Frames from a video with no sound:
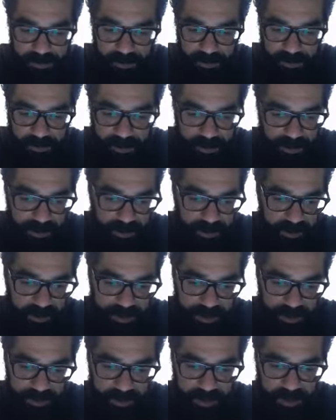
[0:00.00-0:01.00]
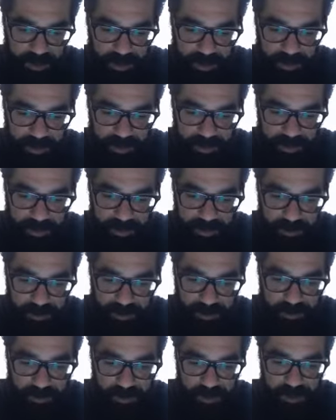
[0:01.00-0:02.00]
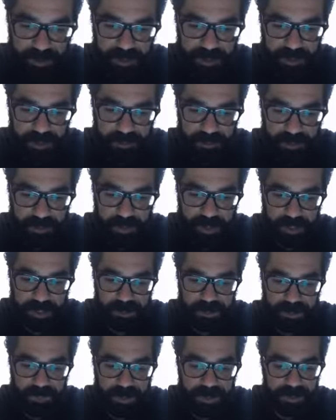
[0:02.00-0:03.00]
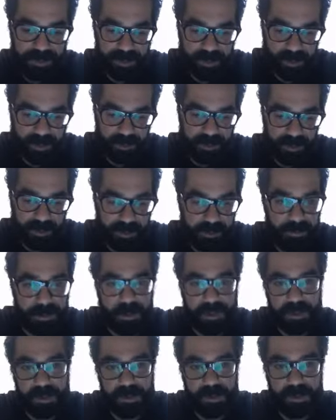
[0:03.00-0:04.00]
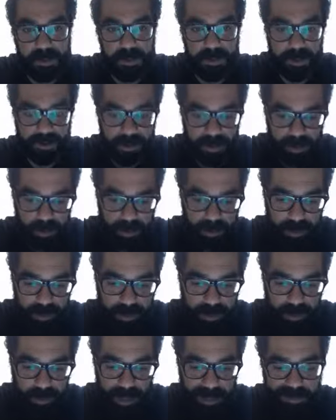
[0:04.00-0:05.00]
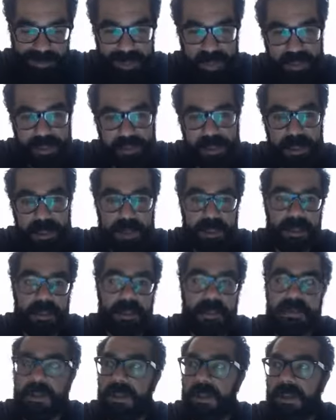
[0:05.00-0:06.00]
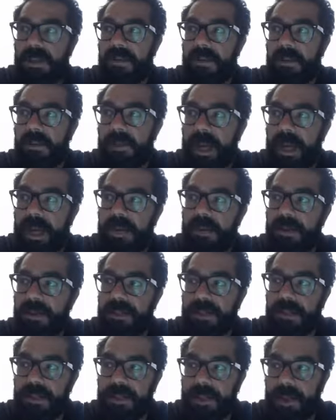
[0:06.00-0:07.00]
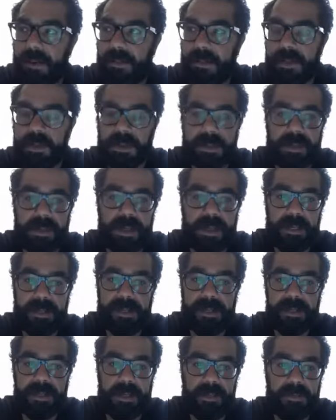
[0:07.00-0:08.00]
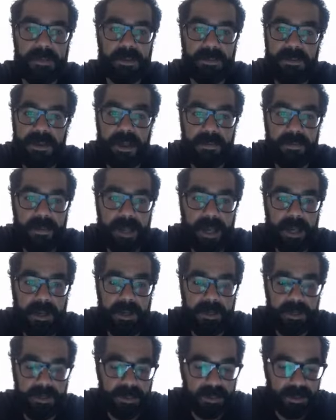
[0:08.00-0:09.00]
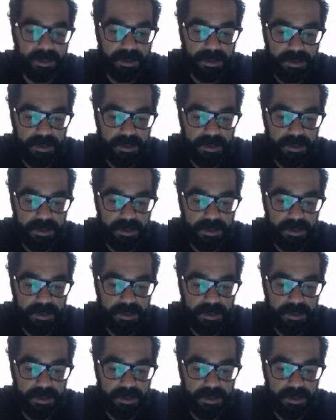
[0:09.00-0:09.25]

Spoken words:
When Julius Caesar died, just more Shakespeare, Ides of March type thing, but that's cool. I mean, any date. If you look for patterns in numbers or dates and stuff, you'll find patterns. So